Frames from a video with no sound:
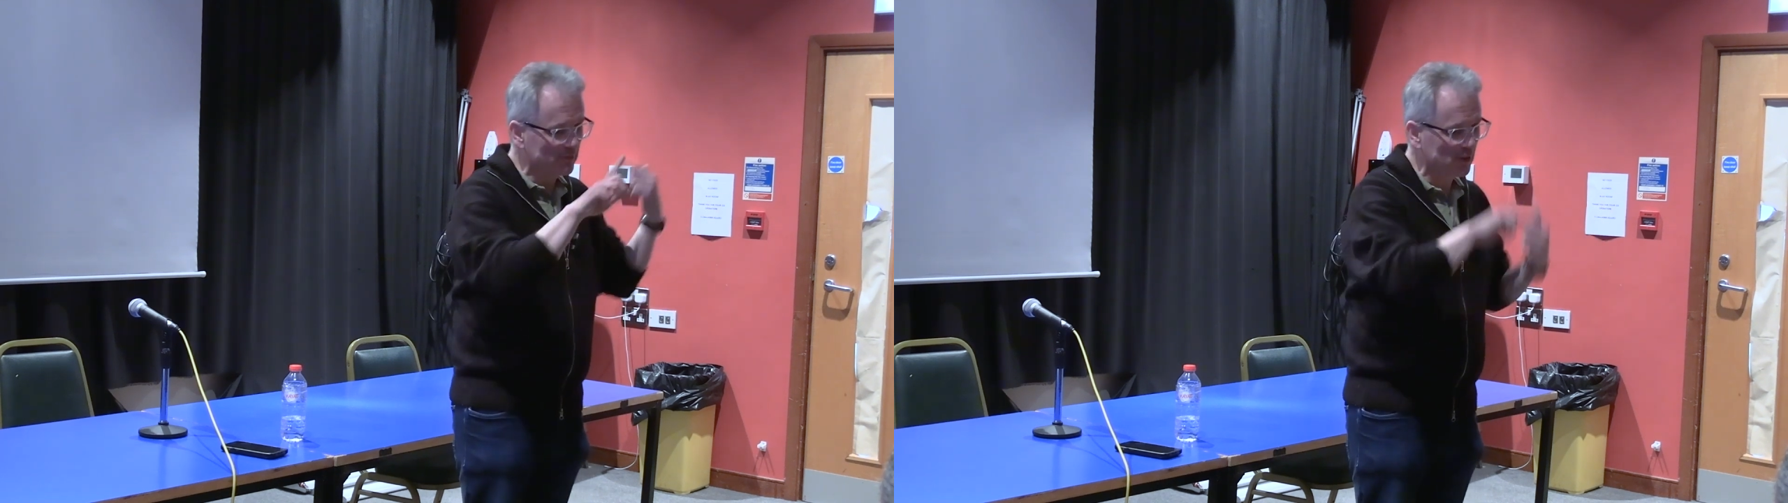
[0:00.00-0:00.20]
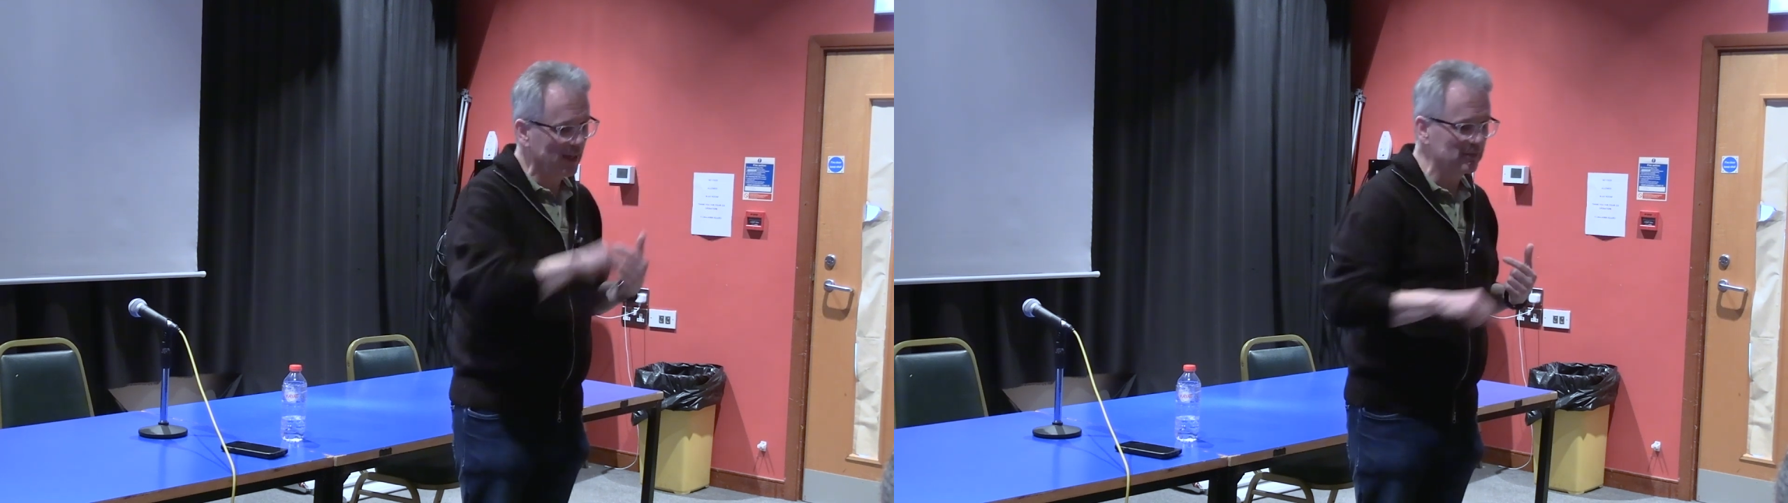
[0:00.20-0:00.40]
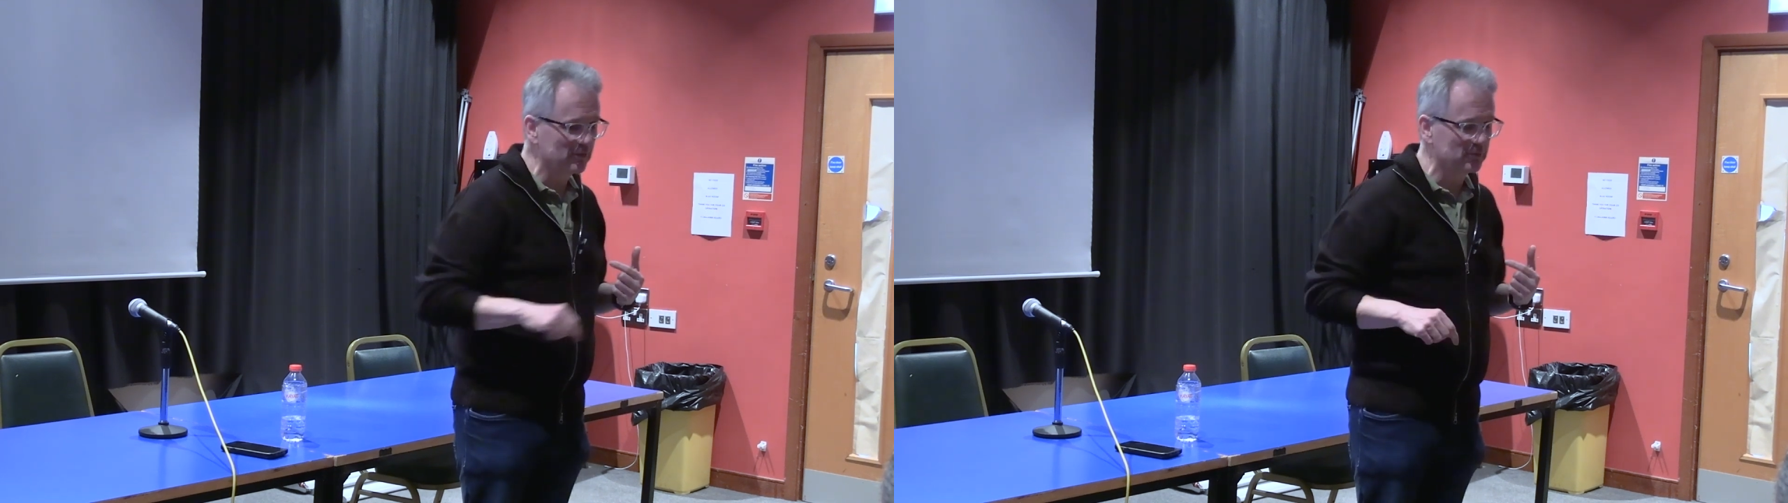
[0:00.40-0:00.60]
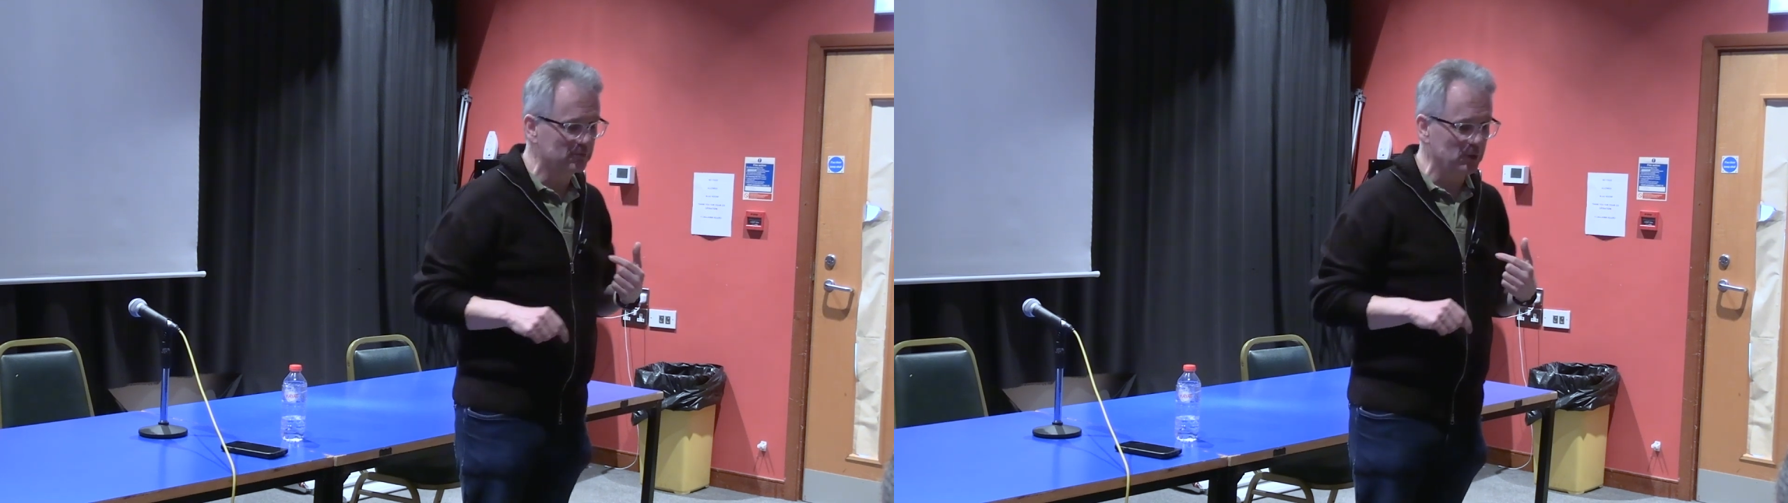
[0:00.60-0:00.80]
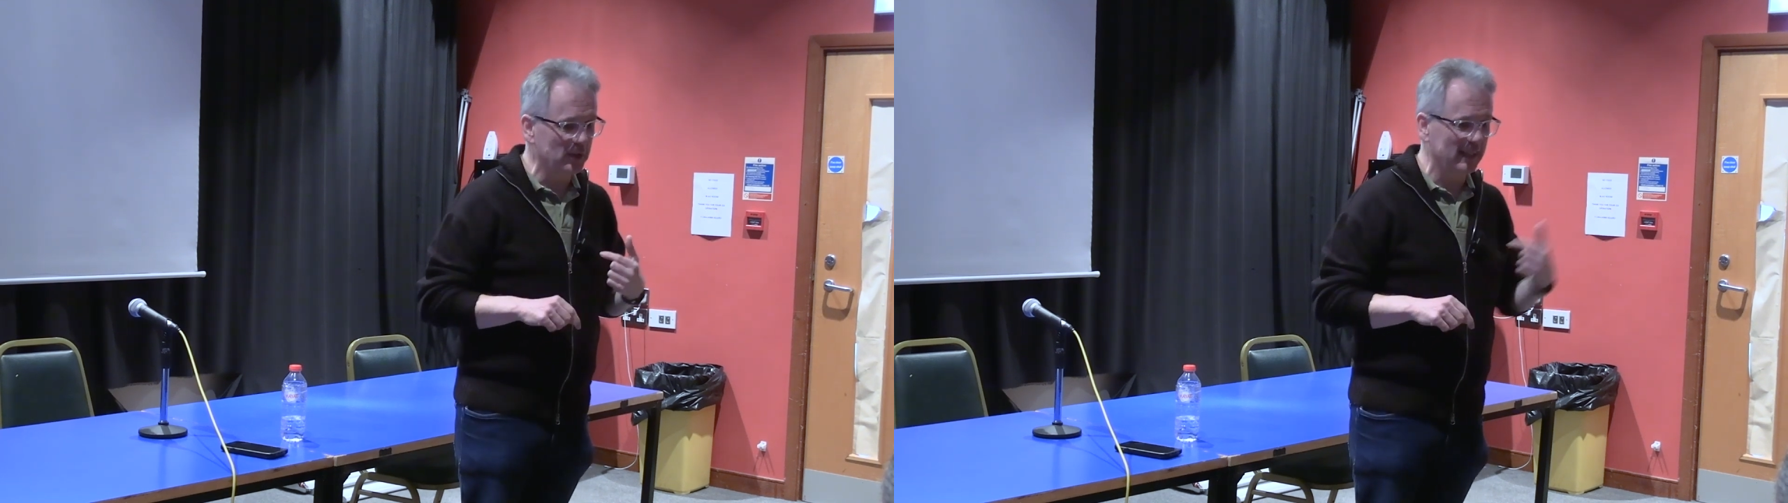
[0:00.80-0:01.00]
try and
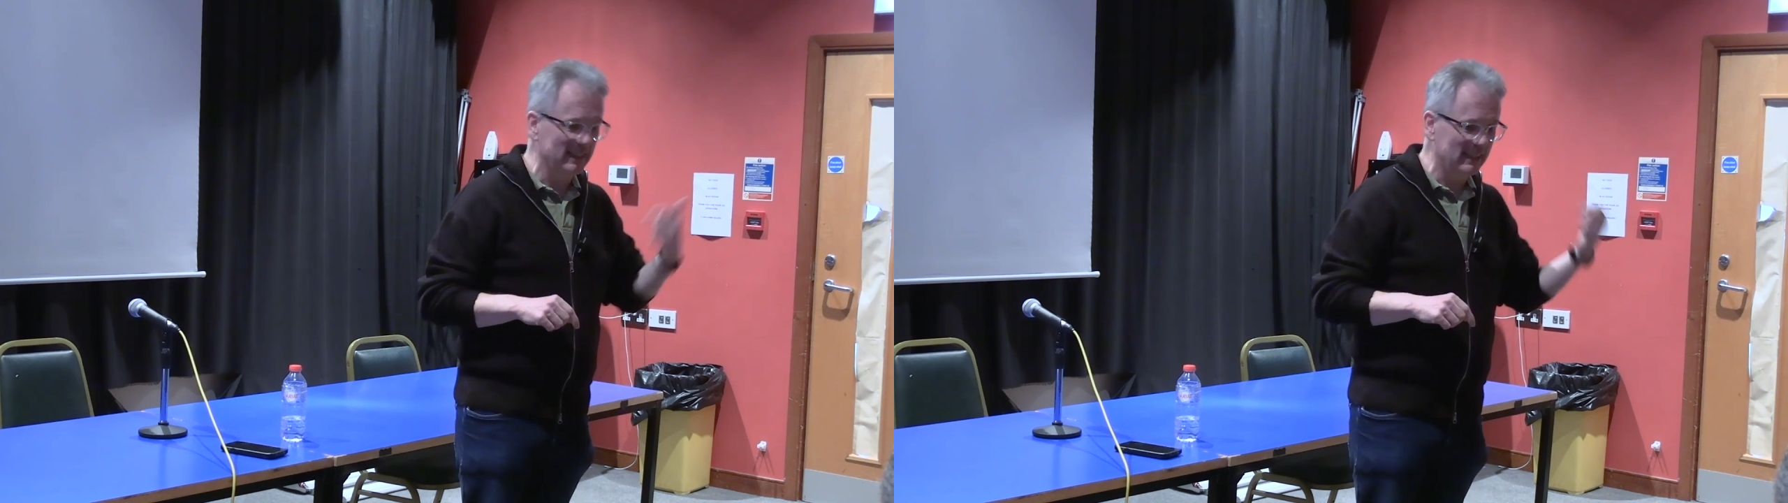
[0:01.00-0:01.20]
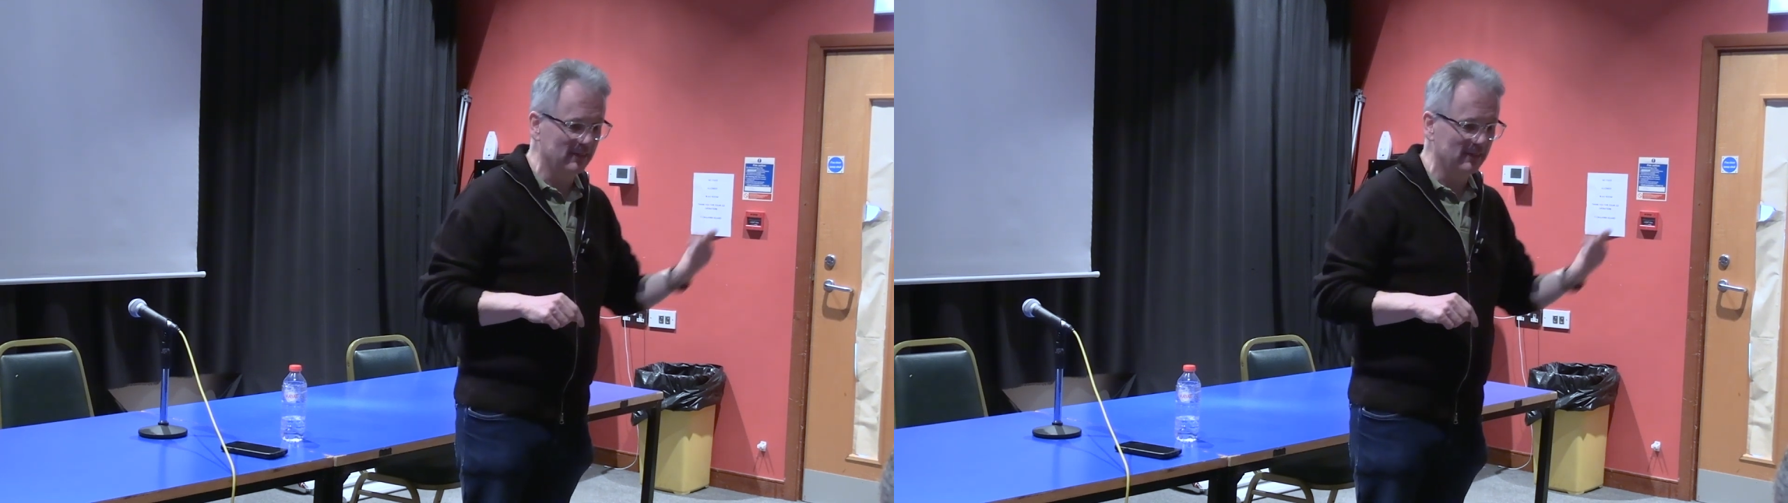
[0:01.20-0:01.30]
do that in a